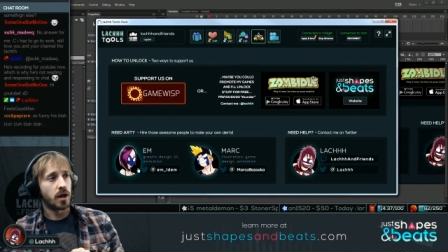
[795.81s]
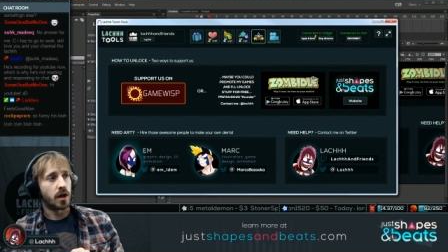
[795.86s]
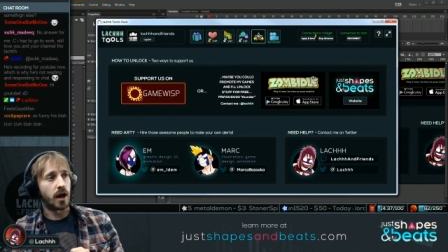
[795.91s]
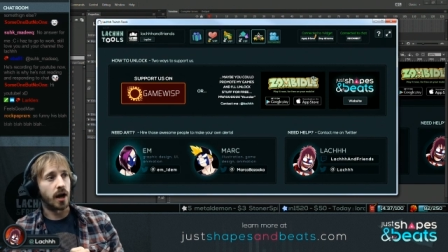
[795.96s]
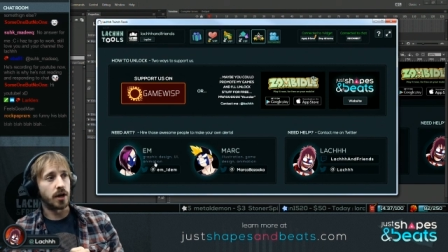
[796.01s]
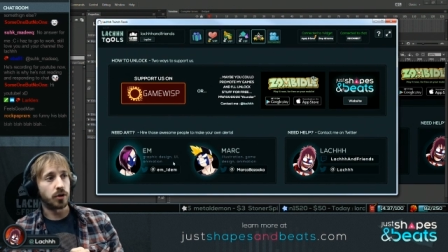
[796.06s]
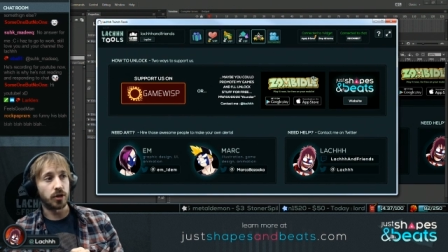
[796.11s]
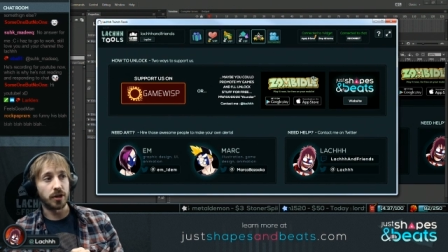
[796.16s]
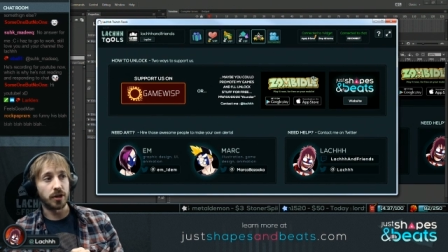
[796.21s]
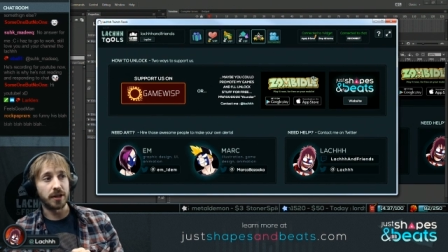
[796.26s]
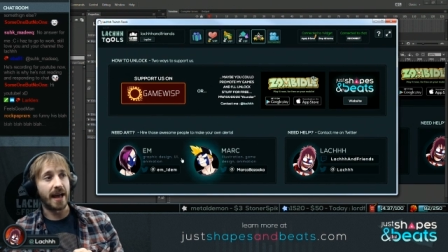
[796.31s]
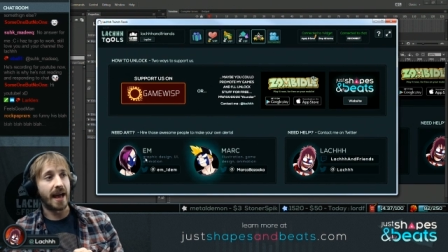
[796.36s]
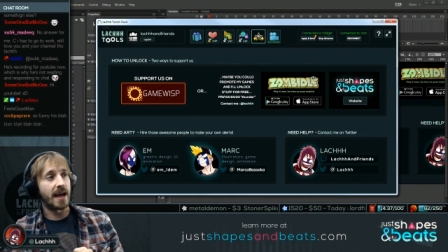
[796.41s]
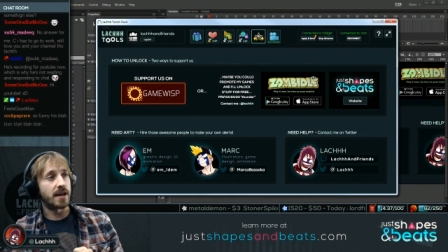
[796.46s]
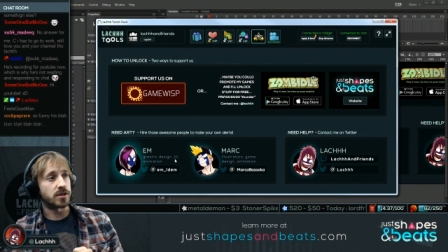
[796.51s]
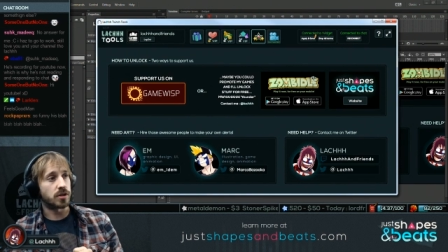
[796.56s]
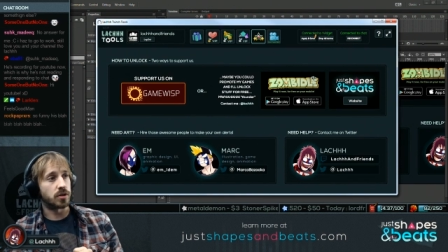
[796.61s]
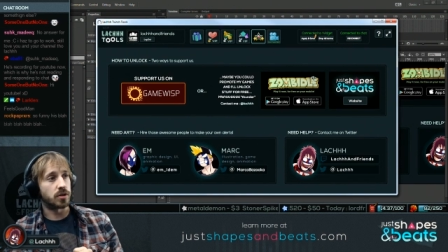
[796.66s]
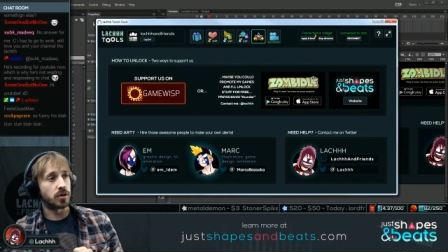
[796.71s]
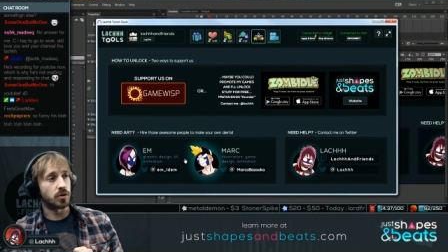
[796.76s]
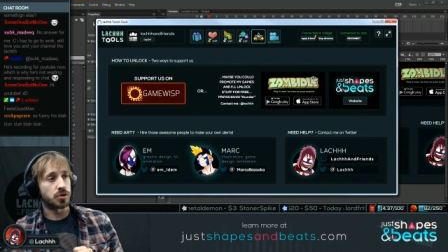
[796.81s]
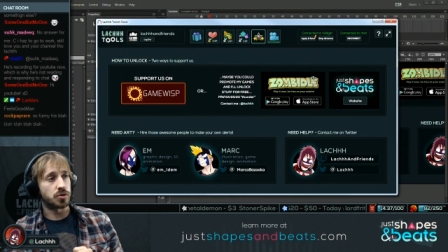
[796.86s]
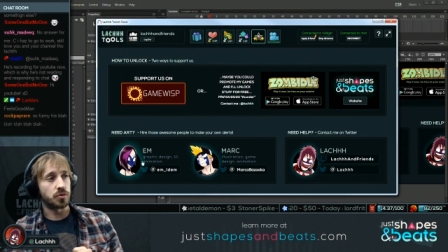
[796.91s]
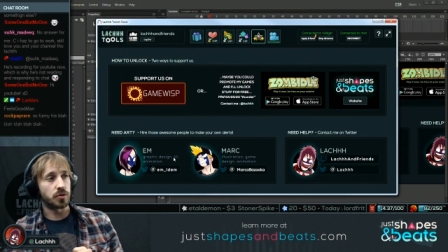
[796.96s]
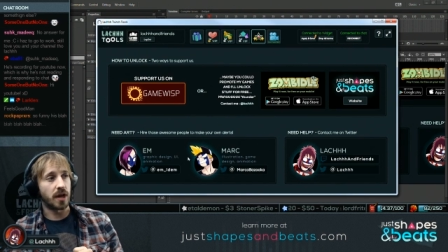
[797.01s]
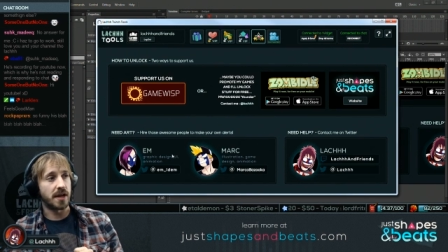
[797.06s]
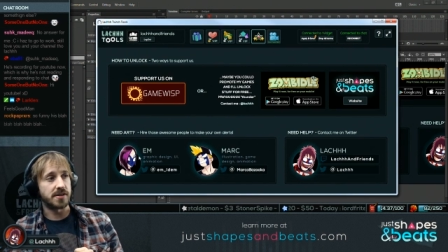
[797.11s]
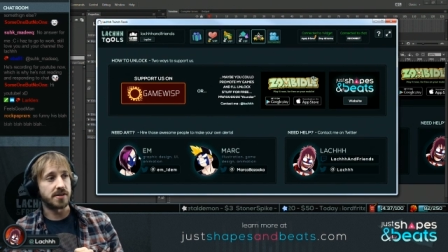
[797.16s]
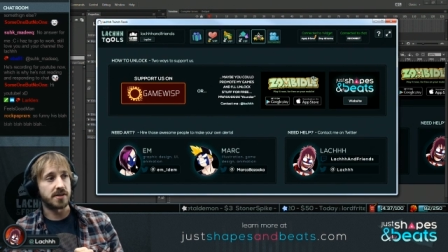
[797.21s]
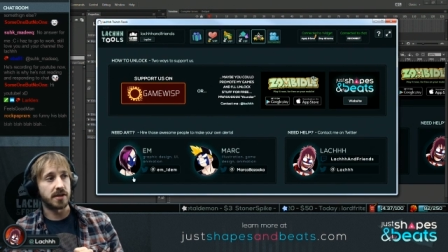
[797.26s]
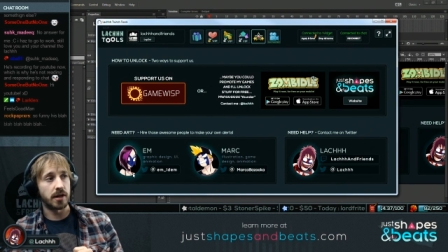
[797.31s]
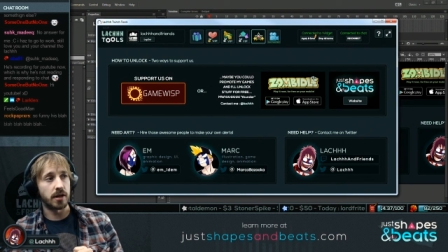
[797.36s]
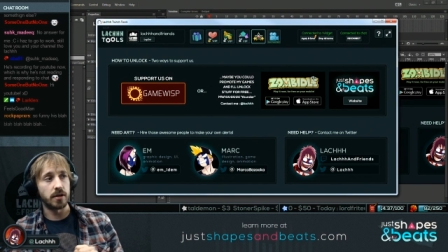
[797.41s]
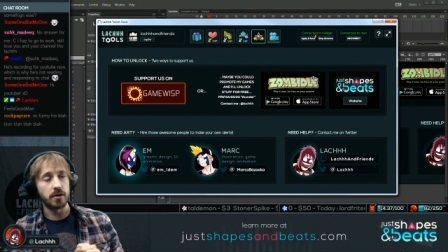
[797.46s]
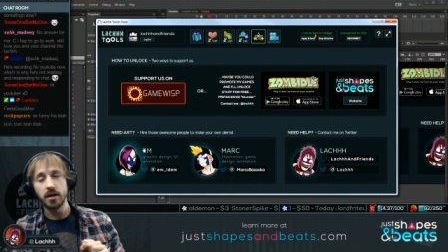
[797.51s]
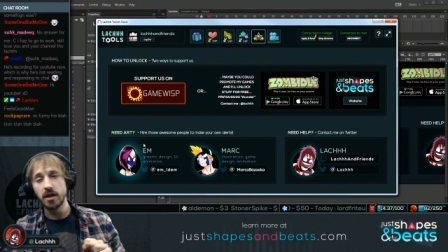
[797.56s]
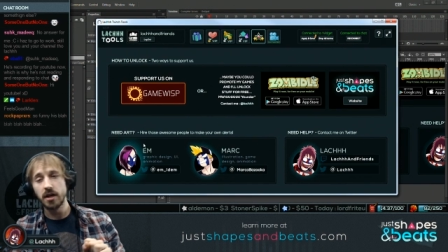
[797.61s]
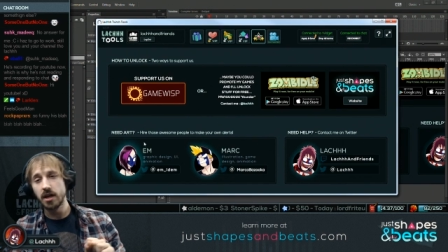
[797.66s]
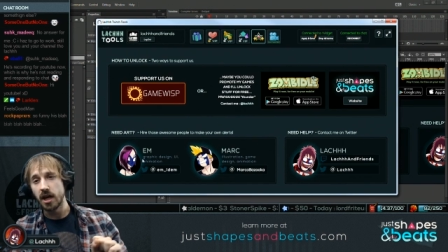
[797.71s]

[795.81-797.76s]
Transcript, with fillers: uh, you can ask those two guys here,